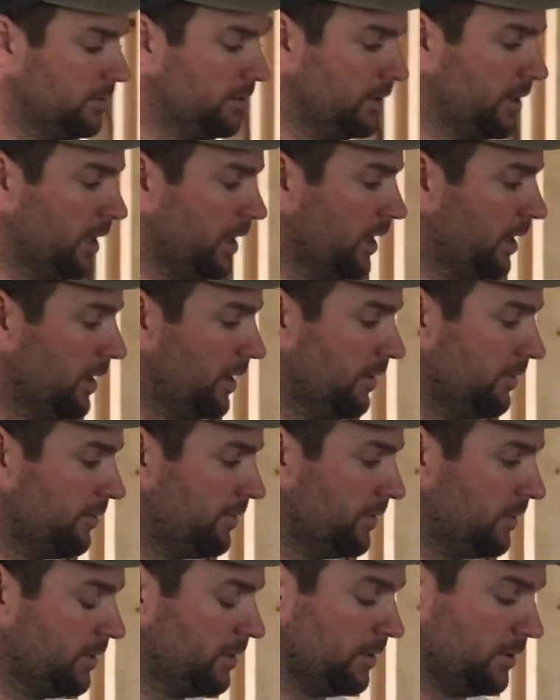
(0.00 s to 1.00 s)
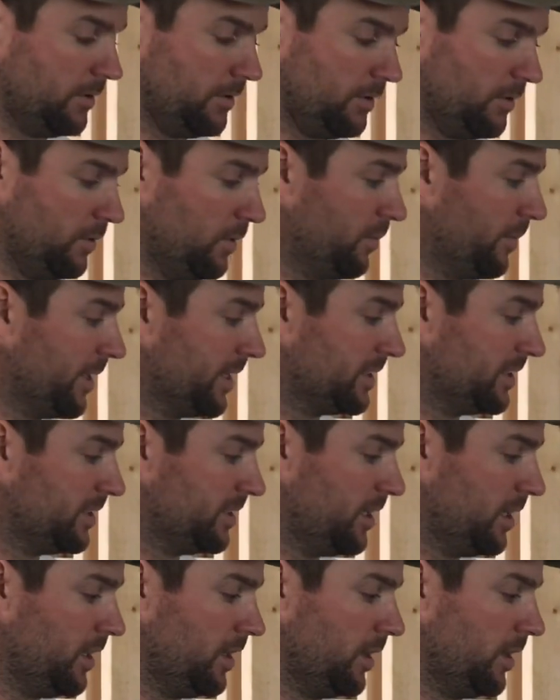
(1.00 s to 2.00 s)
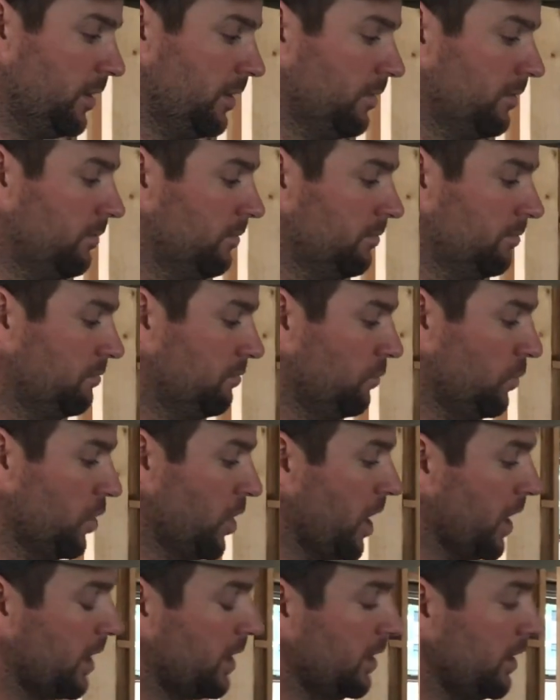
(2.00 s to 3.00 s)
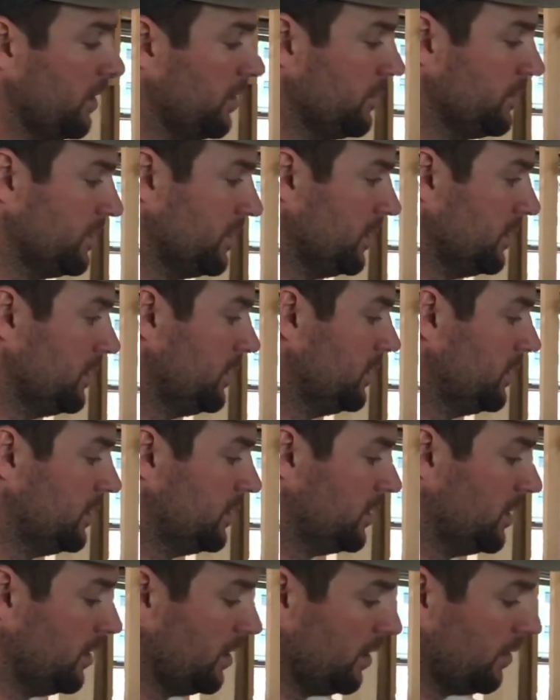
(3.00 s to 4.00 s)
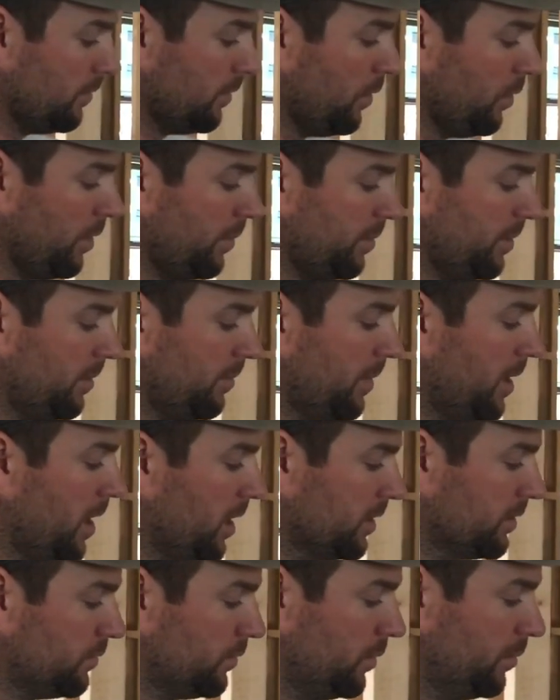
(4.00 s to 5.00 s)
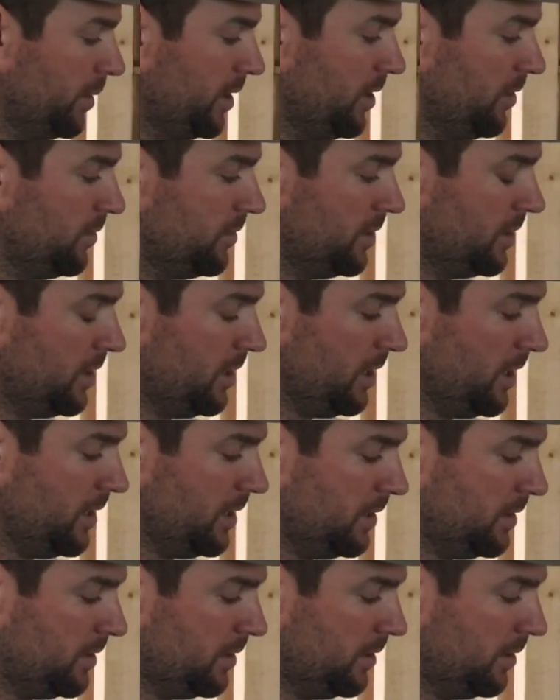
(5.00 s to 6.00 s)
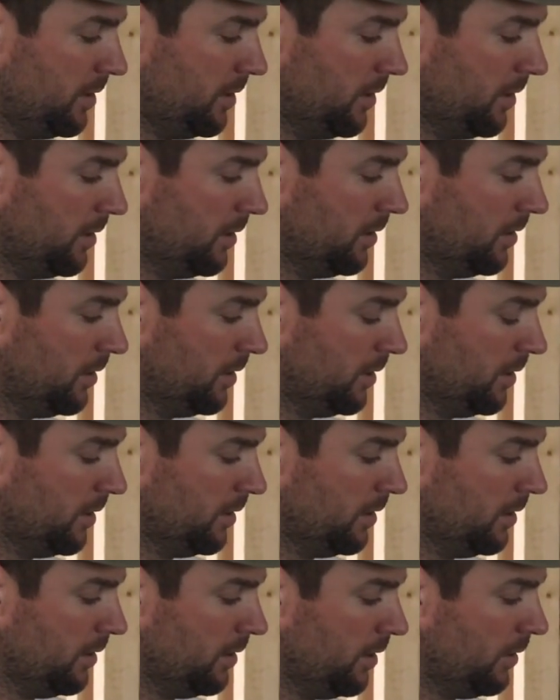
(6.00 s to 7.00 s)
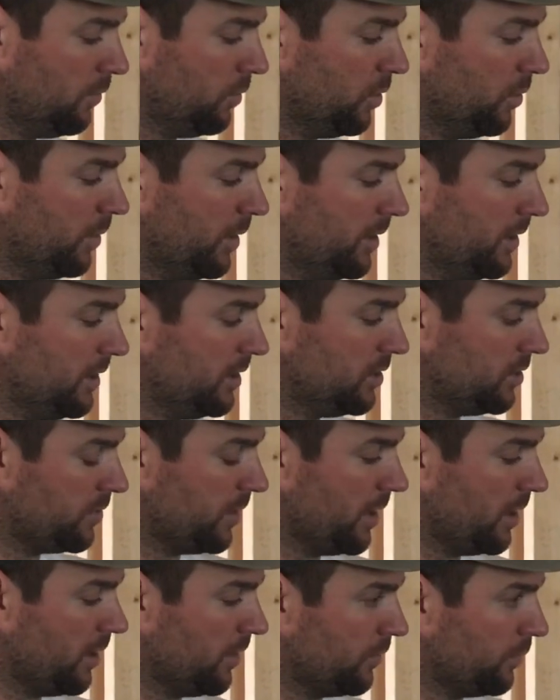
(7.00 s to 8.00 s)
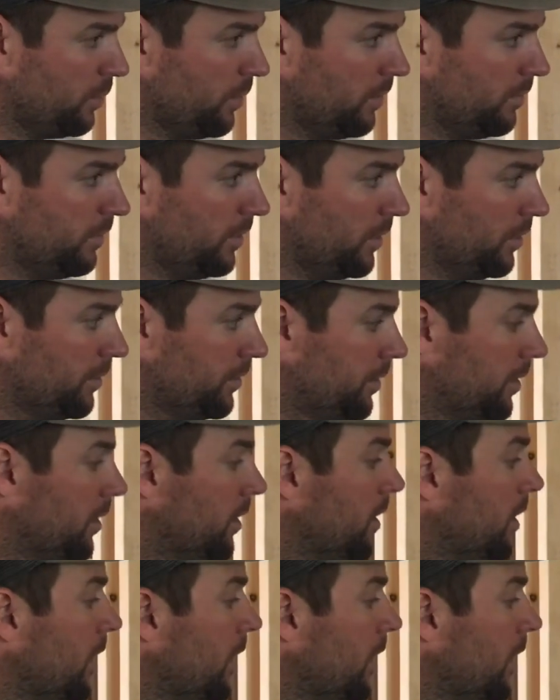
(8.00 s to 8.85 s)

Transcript: We have, the Romex is here. We're not going to use this. It's just going to get rolled up in the box. We'll be using these, and we'll run these straight off 12 volt.